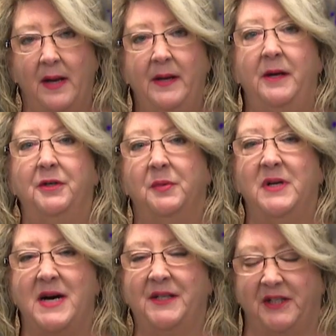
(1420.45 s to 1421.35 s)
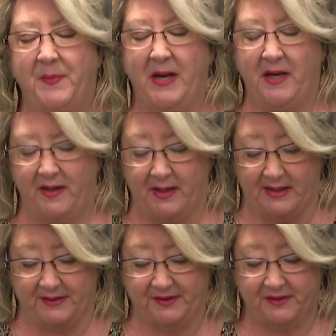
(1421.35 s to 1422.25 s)
And here's what God is speaking to
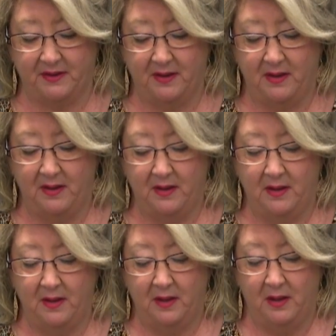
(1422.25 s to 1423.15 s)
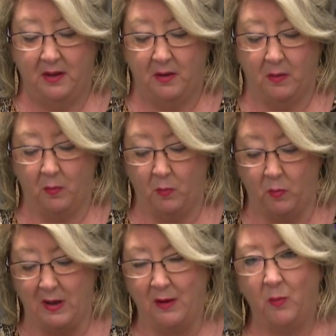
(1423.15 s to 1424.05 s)
us.
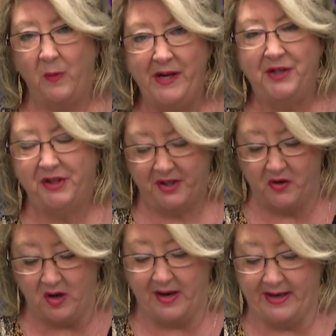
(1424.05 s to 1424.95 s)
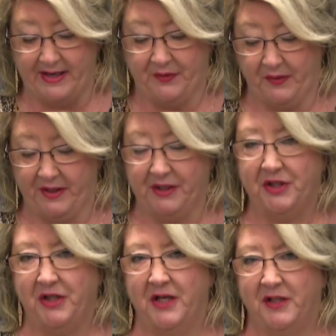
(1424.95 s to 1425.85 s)
While we should not enter into
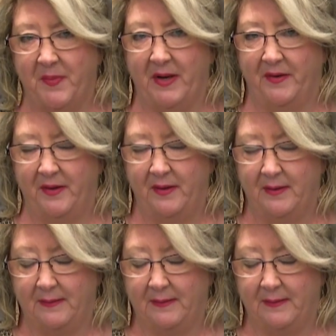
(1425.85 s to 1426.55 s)
judgment